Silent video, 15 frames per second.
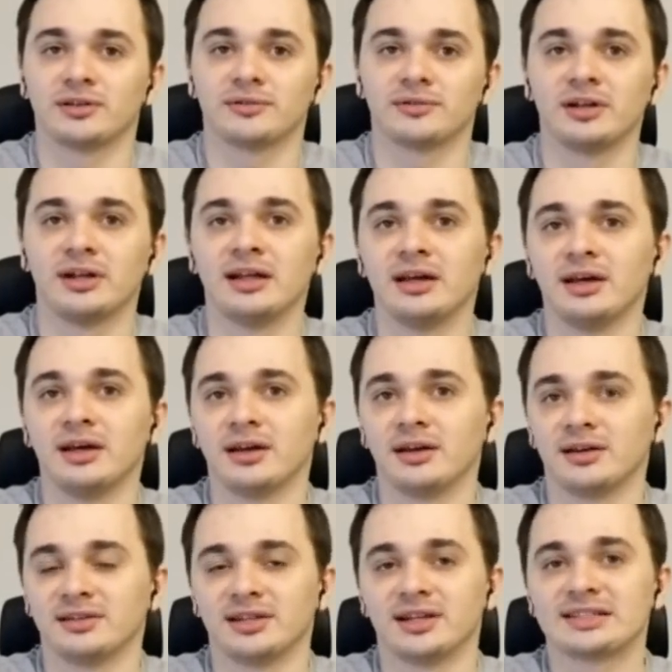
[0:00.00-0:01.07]
that socket
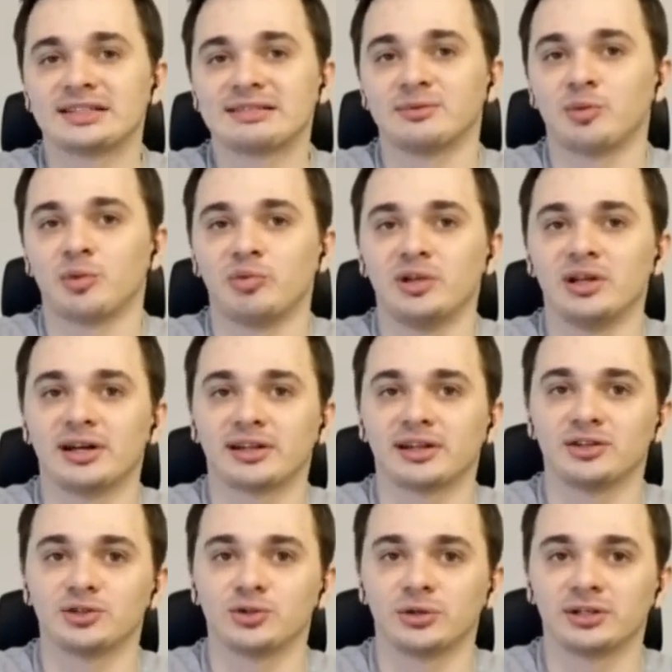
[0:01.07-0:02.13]
function,
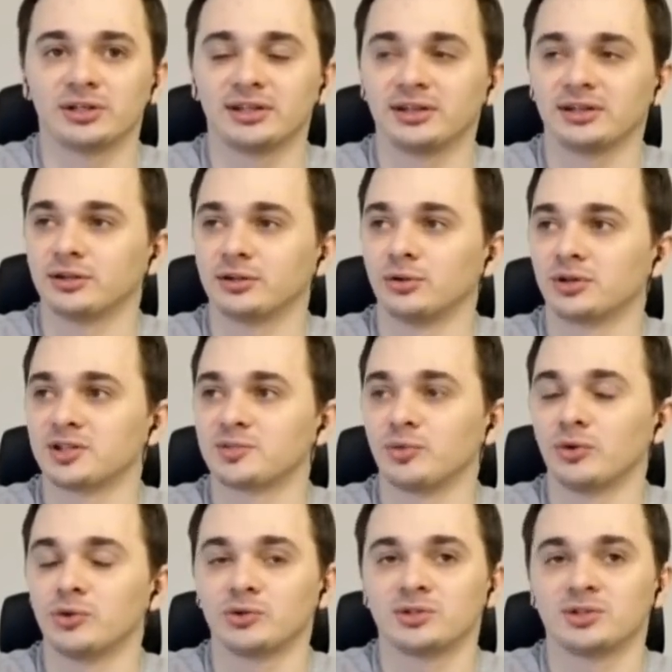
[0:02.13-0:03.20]
belonging in the
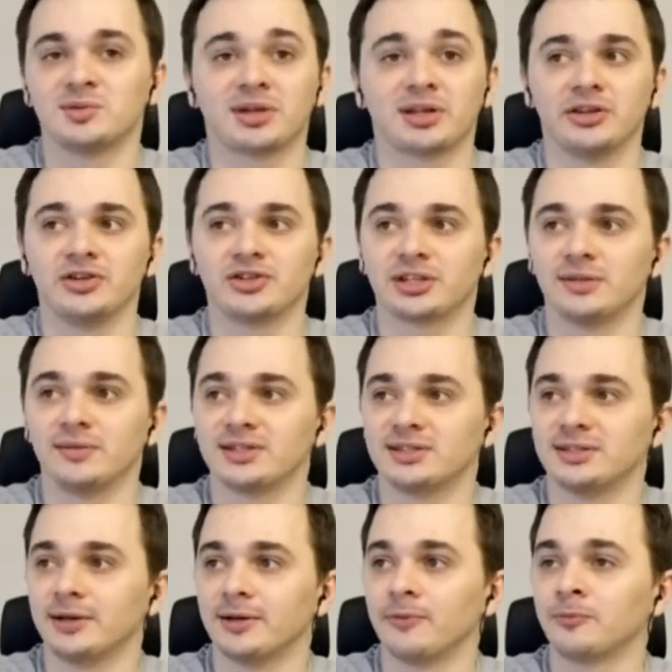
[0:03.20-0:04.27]
family of Berkeley
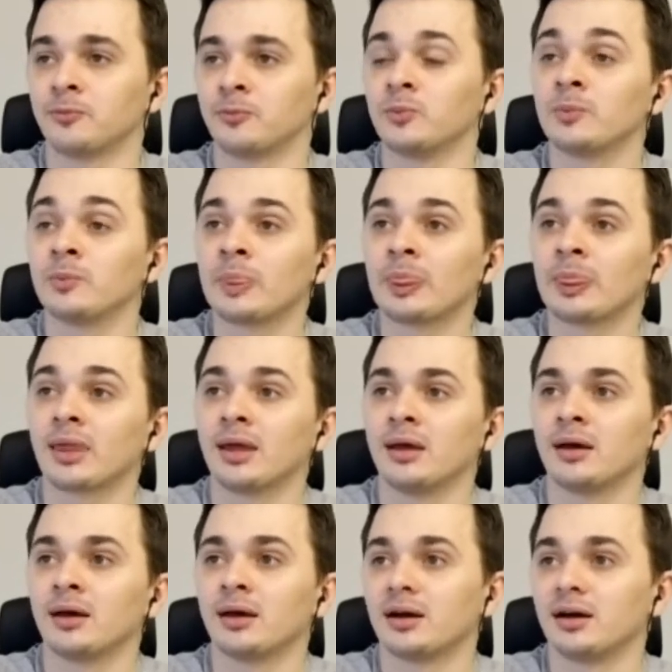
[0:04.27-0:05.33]
sockets, which is
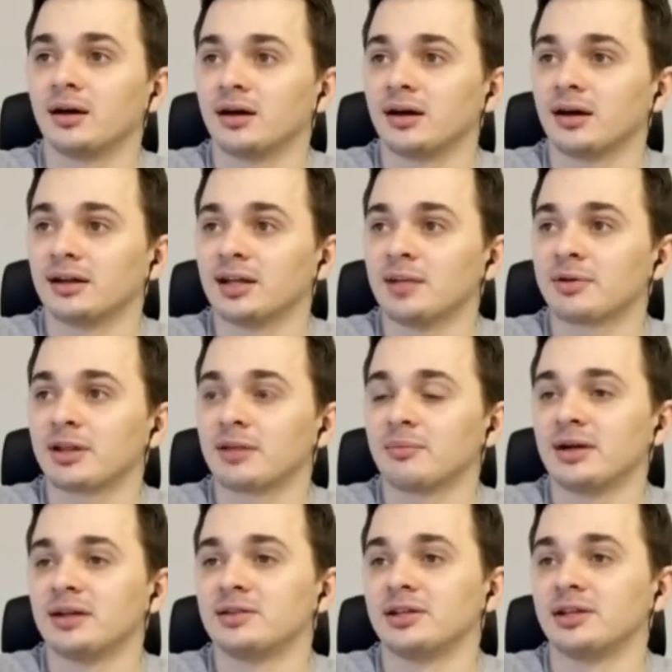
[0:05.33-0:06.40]
the one that is used pretty
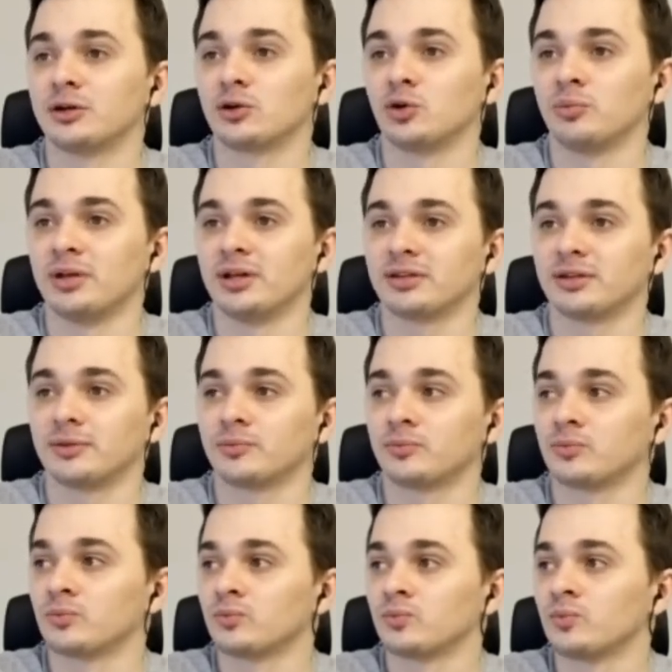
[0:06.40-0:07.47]
much everywhere,
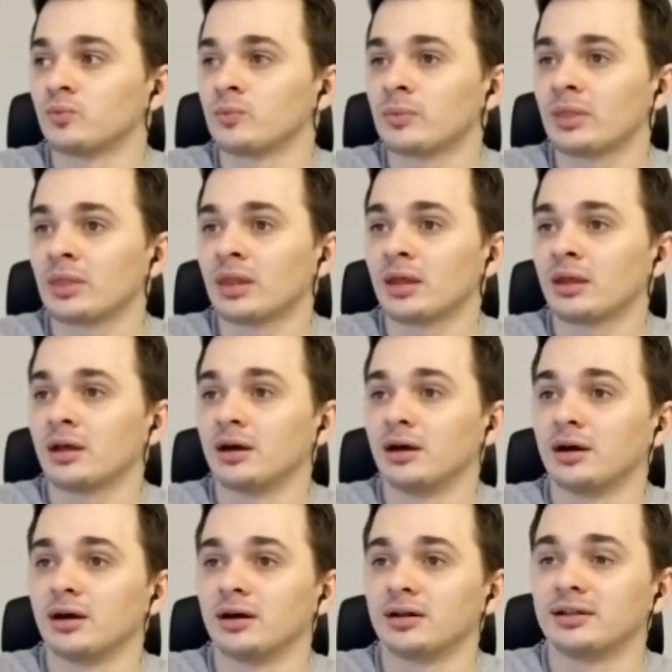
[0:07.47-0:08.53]

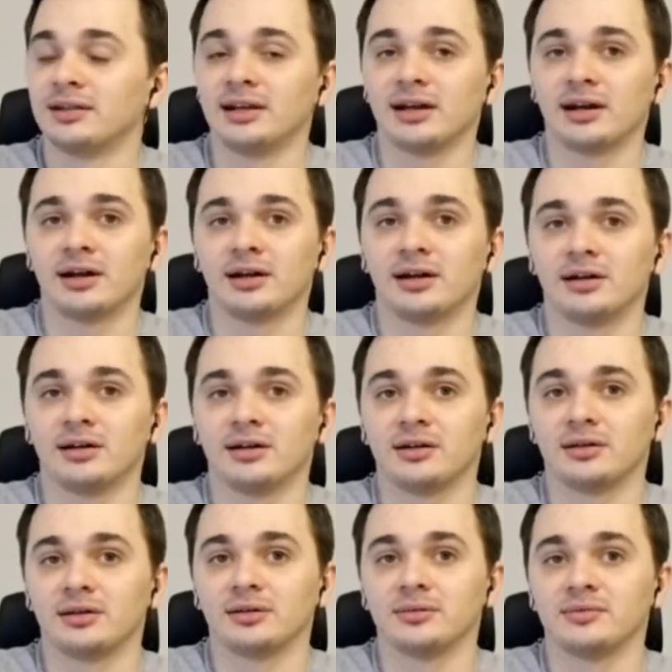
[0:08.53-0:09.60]
operates with 3
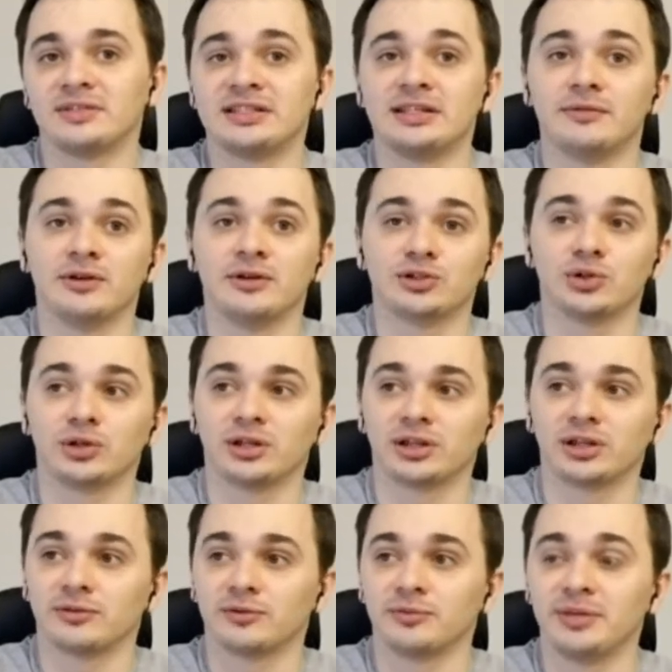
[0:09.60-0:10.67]
arguments, or takes
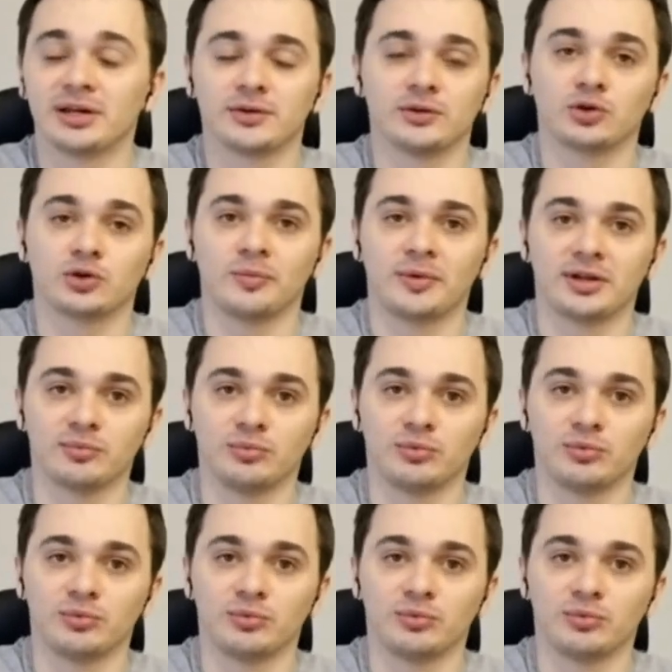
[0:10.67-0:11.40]
3 arguments.